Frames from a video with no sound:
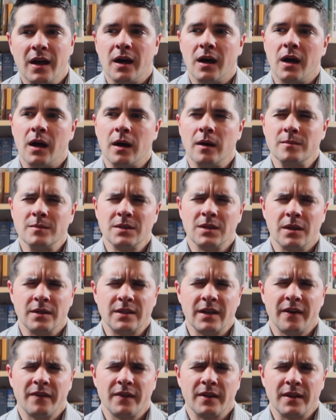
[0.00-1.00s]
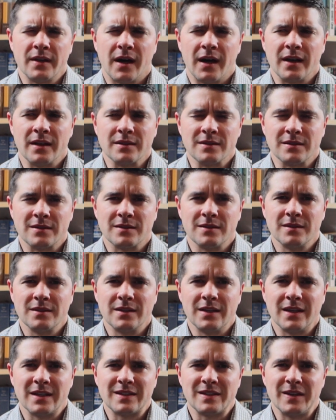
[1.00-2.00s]
Definitely
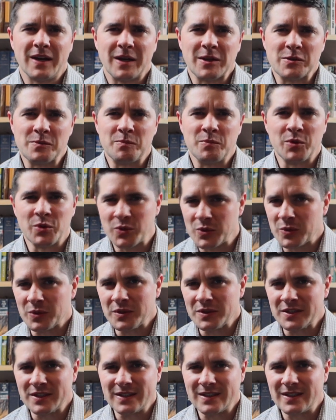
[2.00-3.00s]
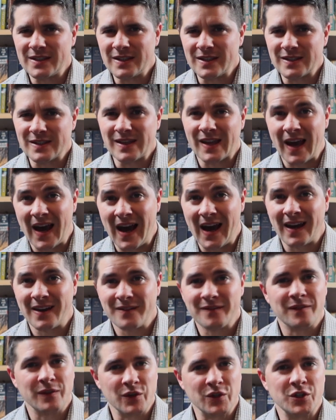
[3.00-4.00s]
it's not as brutal as
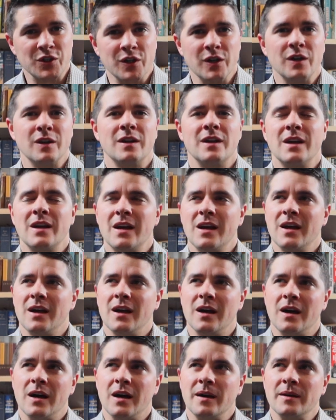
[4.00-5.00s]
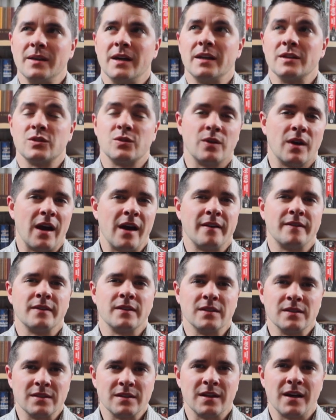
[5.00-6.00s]
that, for sure. Not as
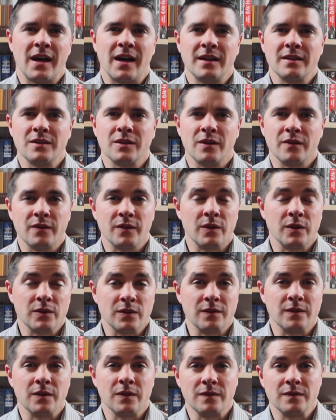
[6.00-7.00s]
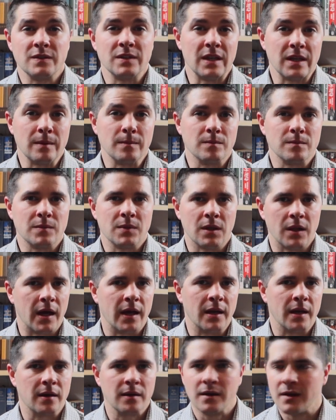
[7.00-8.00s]
graphic as that, for those of you who have seen The
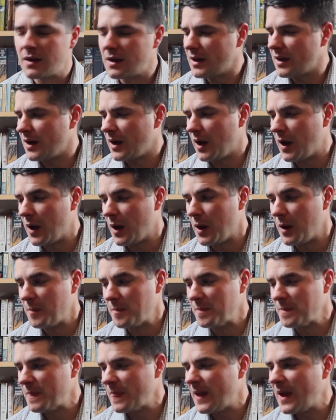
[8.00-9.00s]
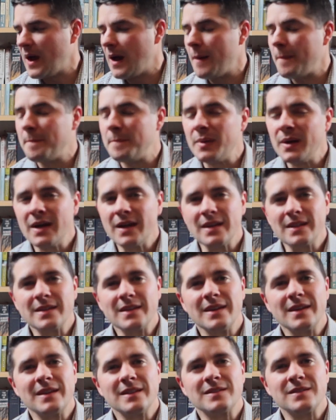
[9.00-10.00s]
Gladiator. But
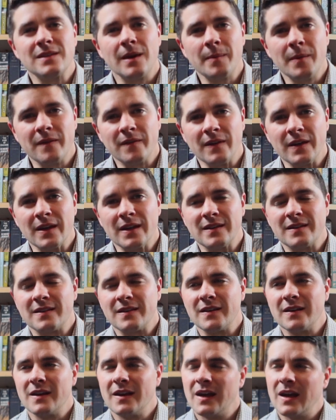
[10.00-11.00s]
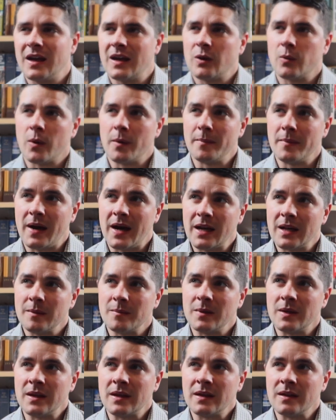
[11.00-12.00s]
some of it reminded
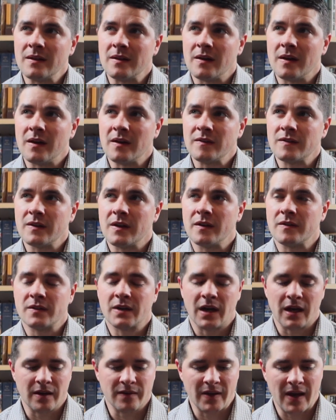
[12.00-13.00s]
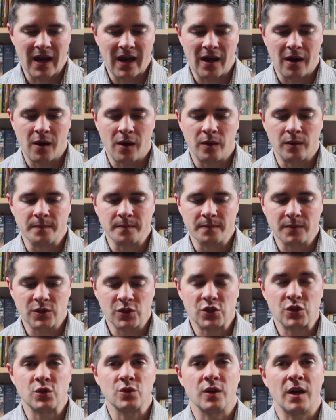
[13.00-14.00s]
me of kind of how
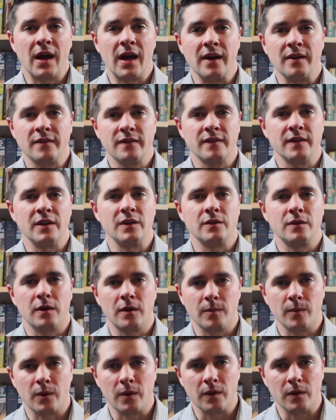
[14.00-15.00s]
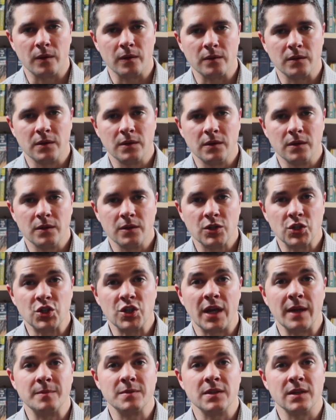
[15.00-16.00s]
strife and turmoil
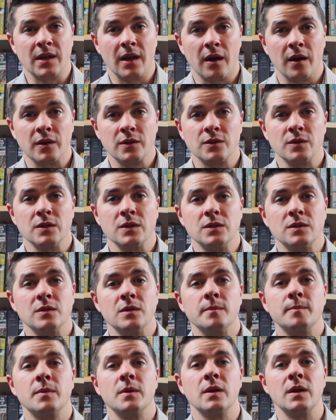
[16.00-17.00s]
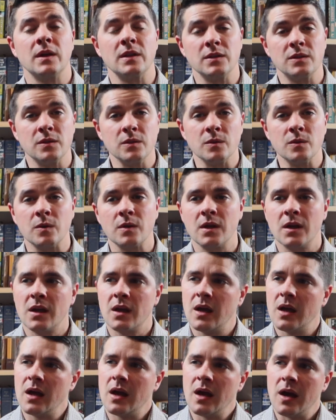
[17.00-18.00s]
shapes a character into
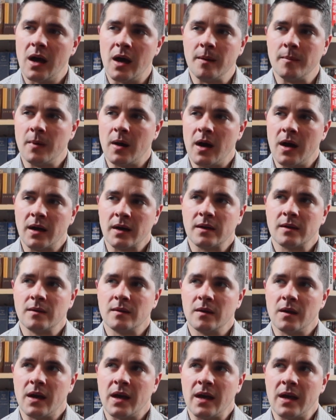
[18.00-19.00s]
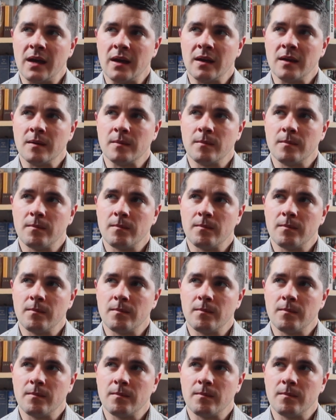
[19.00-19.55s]
a